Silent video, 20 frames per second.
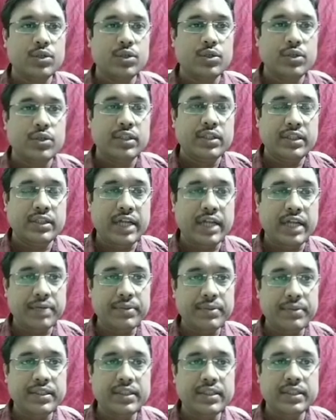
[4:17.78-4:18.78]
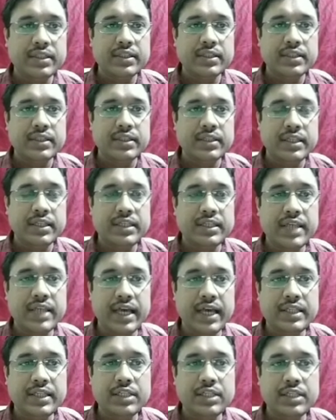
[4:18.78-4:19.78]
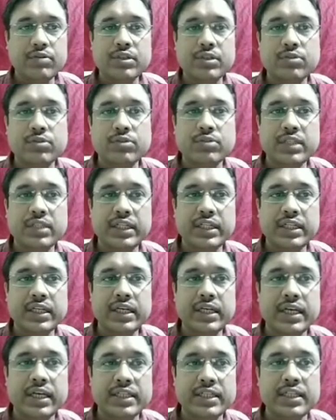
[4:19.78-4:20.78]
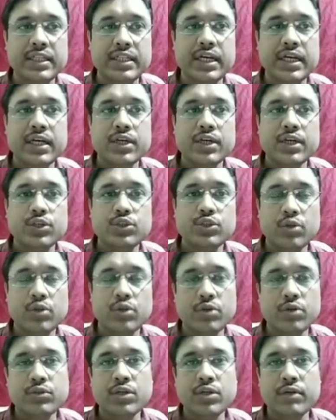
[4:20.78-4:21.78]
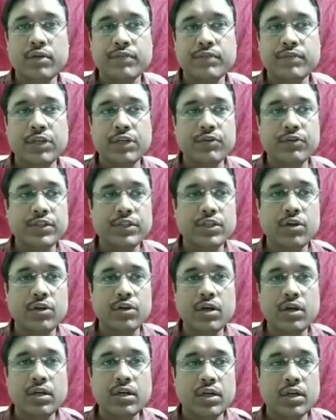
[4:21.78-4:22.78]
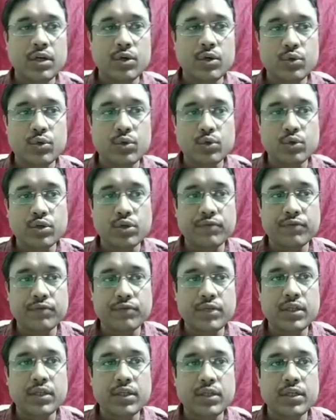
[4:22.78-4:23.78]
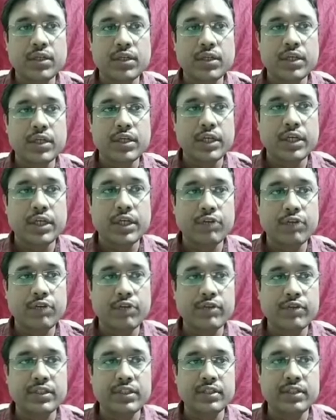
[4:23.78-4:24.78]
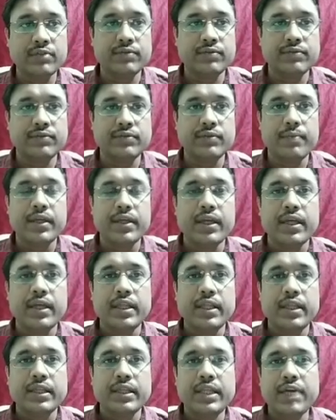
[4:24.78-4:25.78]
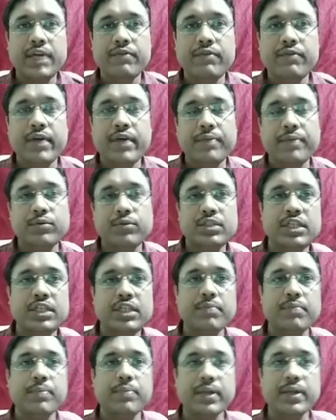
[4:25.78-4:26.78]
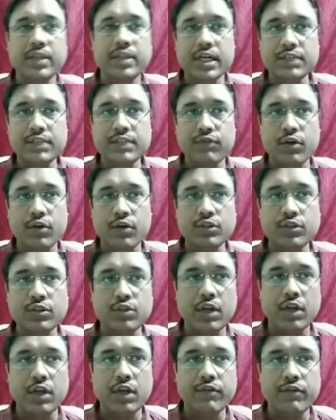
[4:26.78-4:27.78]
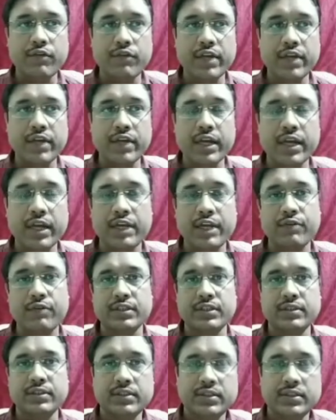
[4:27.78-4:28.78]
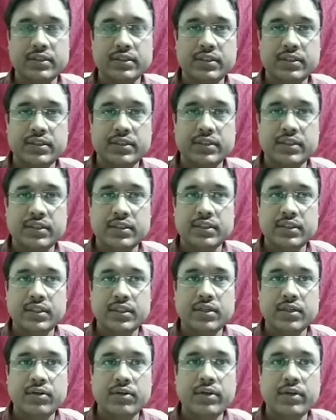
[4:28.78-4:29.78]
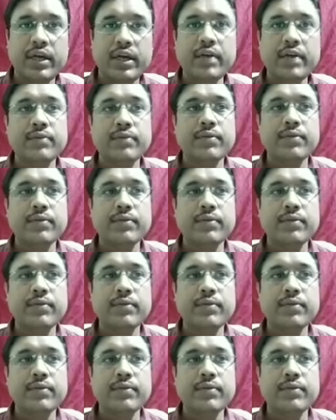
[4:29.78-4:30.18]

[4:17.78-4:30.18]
That means this x equals to 3 is the solution of the equation or root of the equation. Then we have to see methods for solving an equation. Okay.